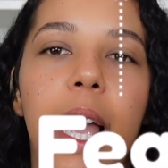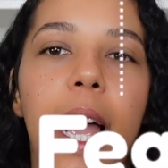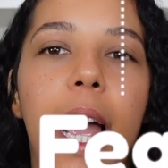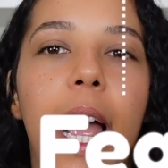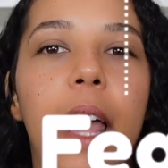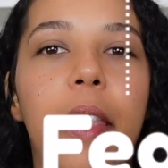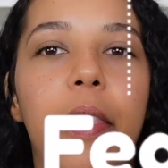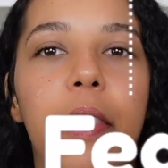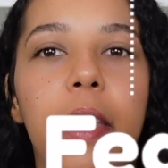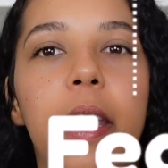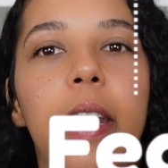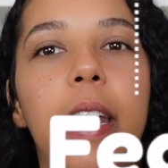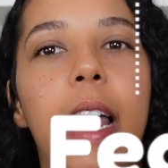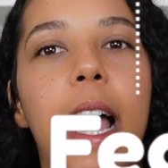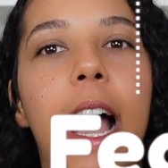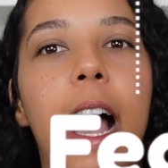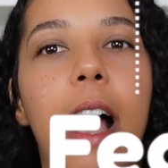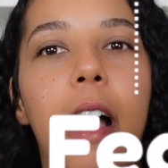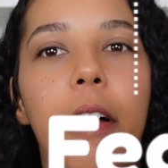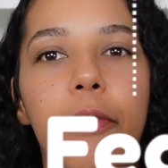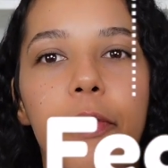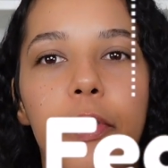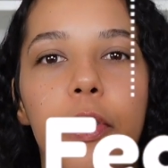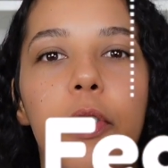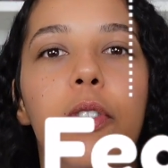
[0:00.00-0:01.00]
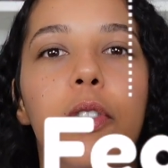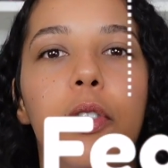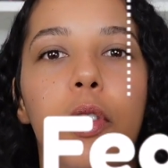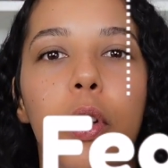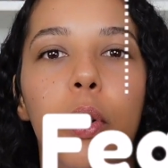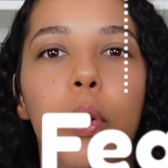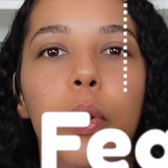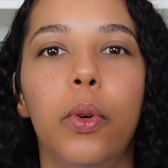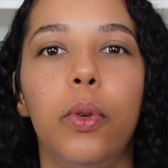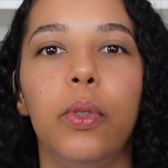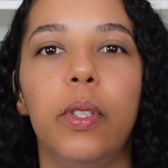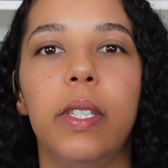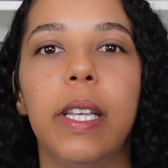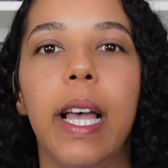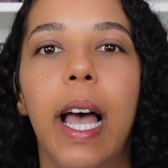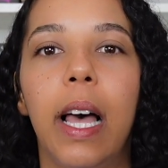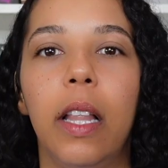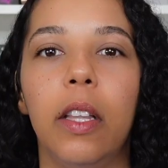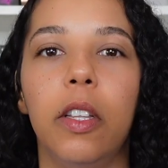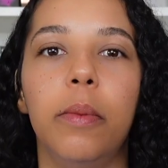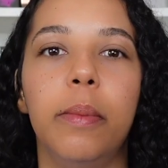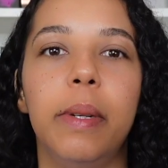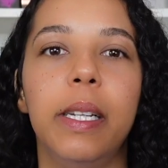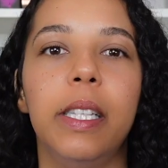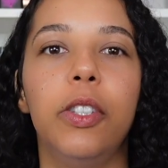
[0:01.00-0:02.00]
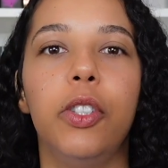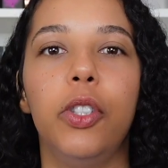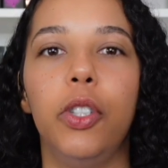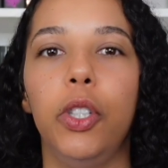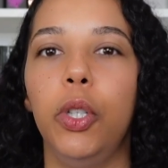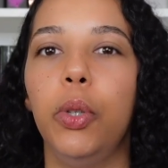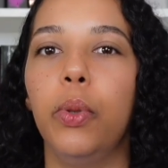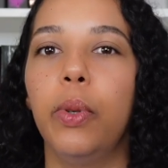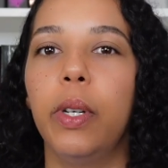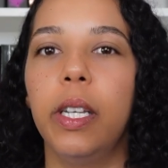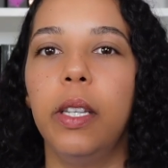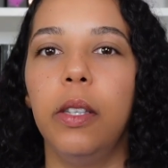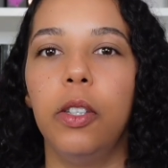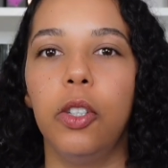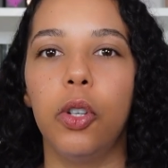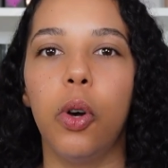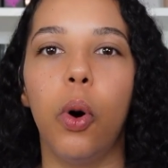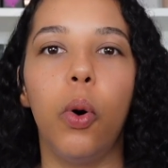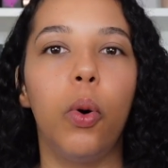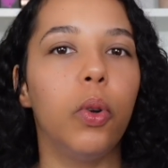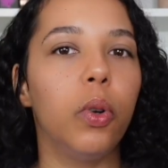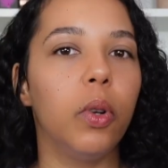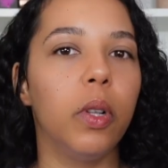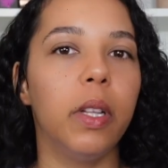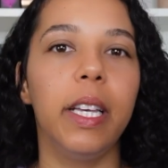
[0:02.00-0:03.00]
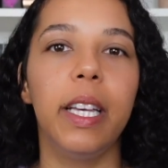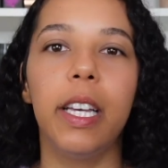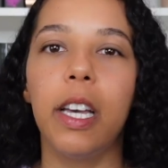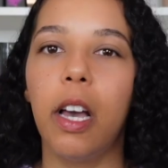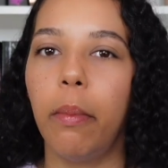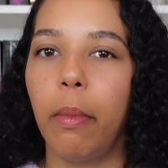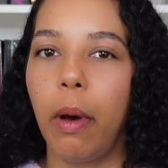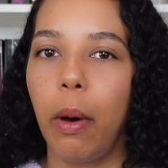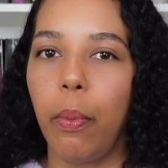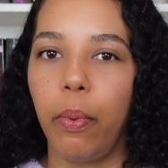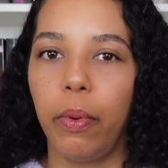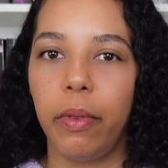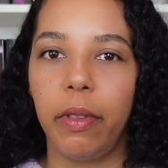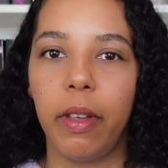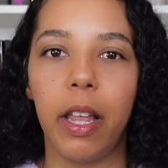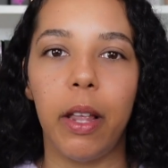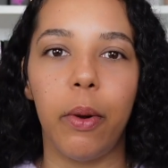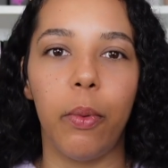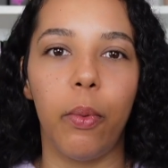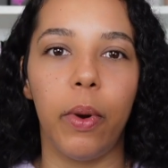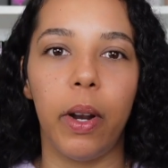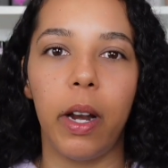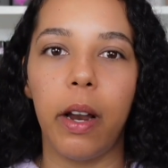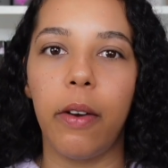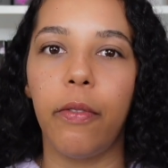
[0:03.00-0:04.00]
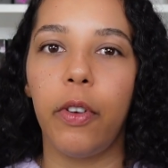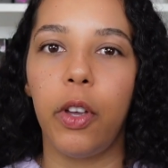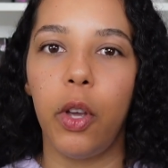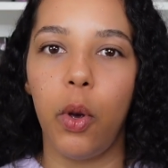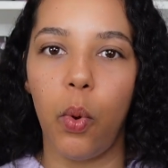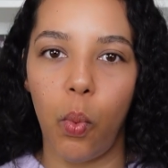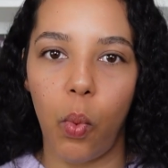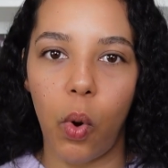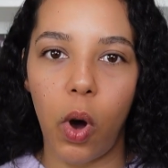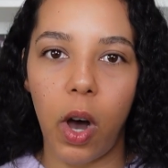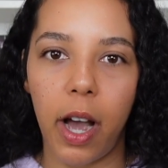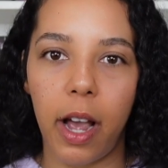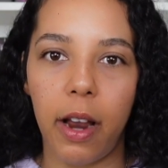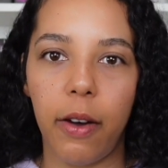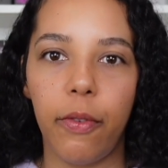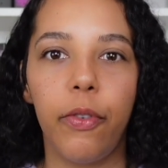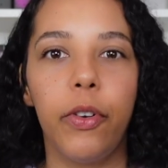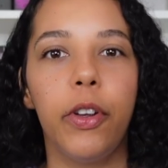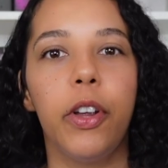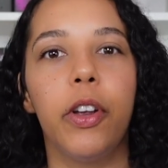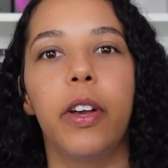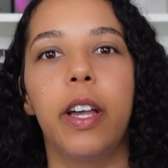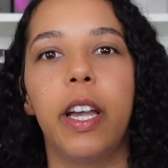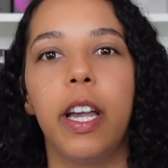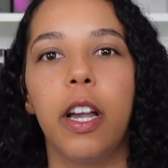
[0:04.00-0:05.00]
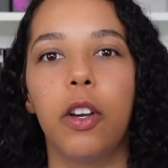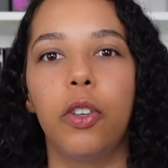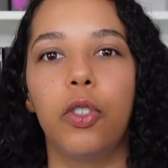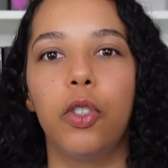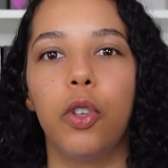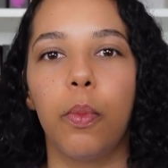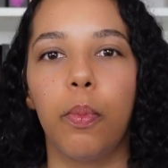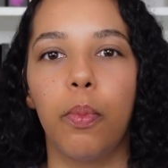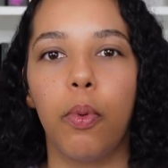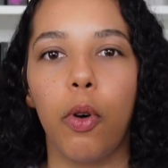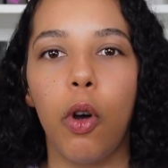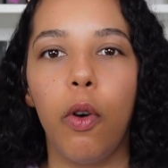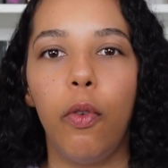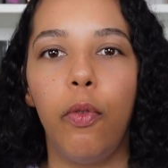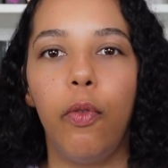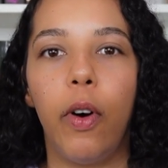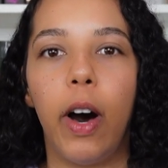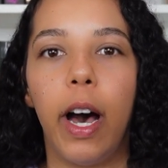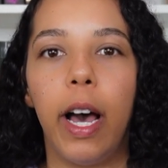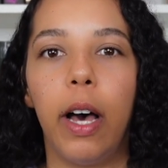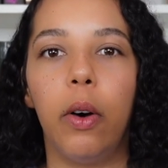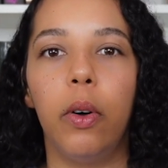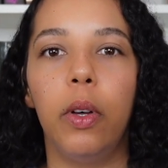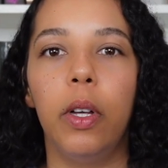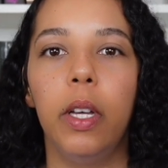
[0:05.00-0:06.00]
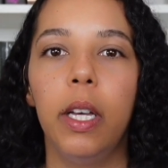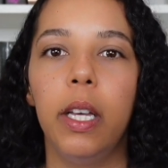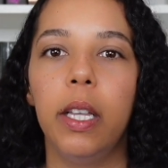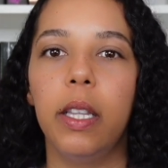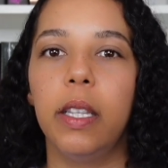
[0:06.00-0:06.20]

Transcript: And then after those elements, you can totally come up with it, whatever you want for your character profile.